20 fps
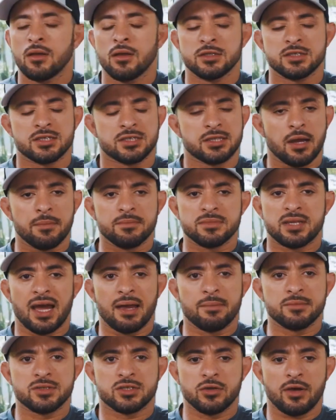
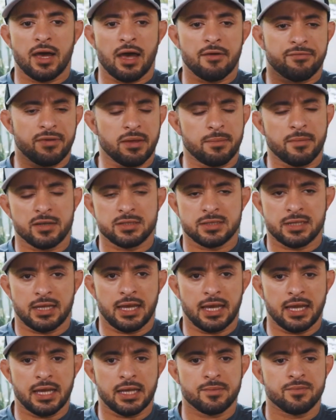sometimes you'll have females in the
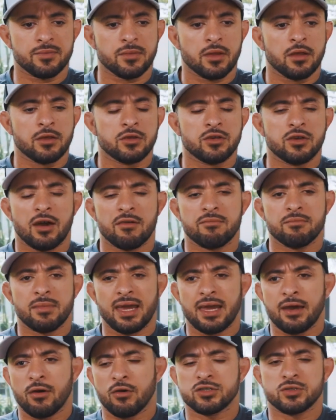heat, you have
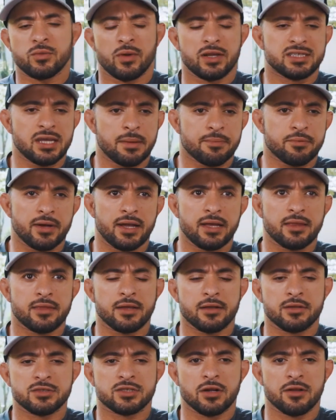males, you want to separate
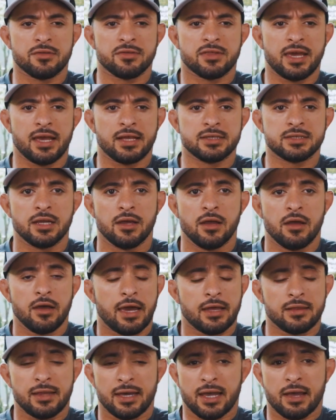certain things.
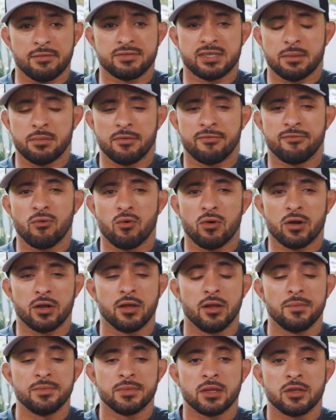And like I've said before,
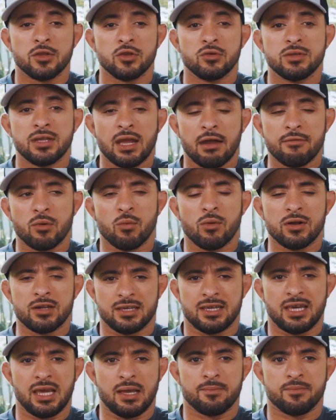you never want
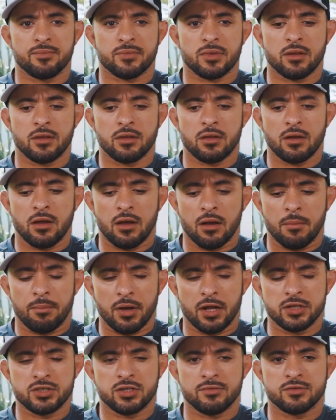to keep a
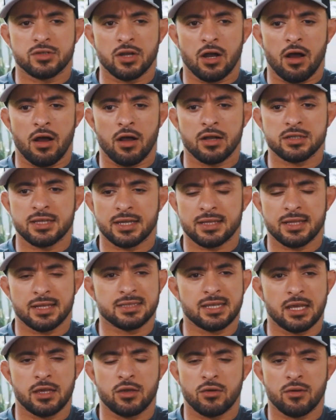bunch of dogs, like
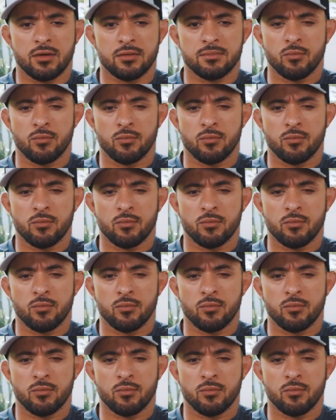let's say